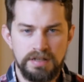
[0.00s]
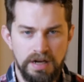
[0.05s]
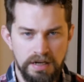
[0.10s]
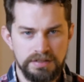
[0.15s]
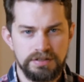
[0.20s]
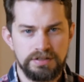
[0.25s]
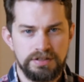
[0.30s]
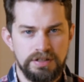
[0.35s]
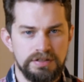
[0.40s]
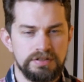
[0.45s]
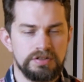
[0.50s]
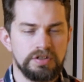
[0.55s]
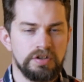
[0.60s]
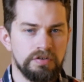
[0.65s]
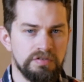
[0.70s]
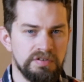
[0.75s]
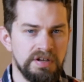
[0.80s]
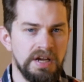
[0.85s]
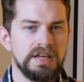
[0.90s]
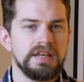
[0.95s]
dungeons
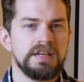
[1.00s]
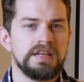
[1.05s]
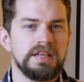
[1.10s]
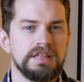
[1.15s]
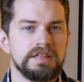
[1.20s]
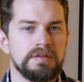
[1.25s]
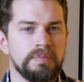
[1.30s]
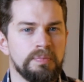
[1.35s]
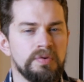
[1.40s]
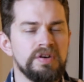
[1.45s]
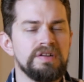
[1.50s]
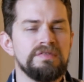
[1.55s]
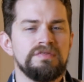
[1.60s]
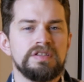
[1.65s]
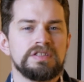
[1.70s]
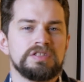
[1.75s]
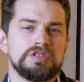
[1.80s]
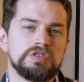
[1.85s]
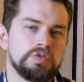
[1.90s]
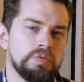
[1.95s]
created in the
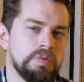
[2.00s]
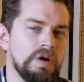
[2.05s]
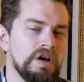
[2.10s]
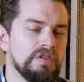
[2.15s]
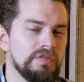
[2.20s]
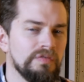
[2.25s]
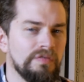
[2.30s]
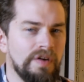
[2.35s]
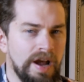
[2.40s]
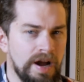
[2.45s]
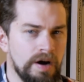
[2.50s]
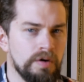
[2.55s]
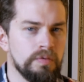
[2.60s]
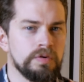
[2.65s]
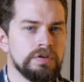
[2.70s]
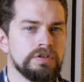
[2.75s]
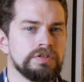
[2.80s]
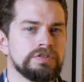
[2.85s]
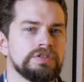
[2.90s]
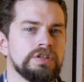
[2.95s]
previous 12
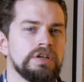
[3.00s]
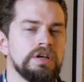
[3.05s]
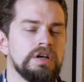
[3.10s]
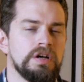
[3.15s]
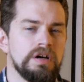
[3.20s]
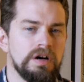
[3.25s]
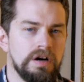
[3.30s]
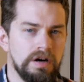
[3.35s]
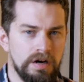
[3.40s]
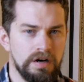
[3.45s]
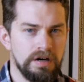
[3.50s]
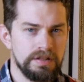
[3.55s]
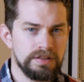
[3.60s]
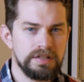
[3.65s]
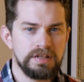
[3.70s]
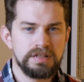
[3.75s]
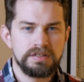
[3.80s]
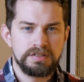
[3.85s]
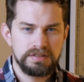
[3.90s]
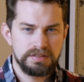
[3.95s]
hours on
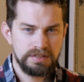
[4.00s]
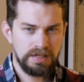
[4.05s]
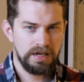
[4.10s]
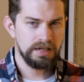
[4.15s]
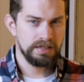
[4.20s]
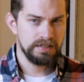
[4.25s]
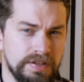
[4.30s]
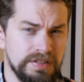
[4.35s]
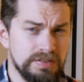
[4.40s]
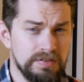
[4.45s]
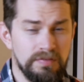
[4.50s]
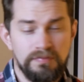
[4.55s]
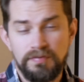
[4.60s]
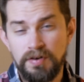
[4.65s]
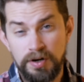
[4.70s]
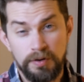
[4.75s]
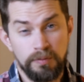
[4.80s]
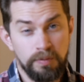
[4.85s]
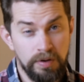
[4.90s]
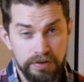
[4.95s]
this site. This is a
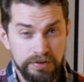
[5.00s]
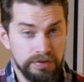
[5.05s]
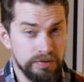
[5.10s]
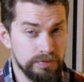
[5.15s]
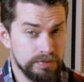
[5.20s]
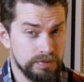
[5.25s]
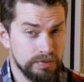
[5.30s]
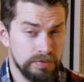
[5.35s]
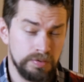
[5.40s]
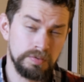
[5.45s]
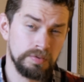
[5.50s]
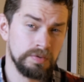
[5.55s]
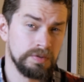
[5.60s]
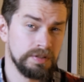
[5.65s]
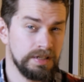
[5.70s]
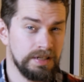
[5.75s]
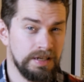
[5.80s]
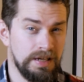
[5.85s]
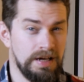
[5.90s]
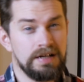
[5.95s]
very well used tool.
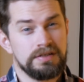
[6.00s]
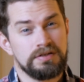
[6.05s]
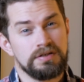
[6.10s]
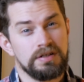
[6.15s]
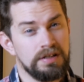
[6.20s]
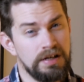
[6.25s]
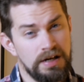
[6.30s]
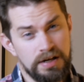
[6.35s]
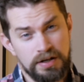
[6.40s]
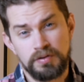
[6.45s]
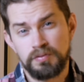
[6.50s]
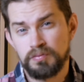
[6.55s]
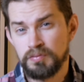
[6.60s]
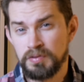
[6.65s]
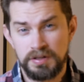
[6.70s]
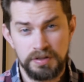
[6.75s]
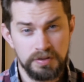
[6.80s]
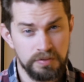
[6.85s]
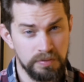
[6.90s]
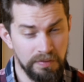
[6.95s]
It has a lot of
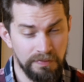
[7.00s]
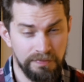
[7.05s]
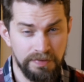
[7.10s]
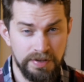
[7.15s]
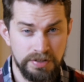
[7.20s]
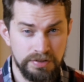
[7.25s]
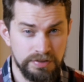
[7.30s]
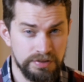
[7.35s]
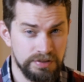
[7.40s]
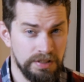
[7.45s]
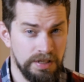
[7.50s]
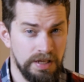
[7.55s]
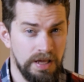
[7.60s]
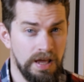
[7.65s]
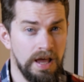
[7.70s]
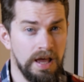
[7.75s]
really cool features in it,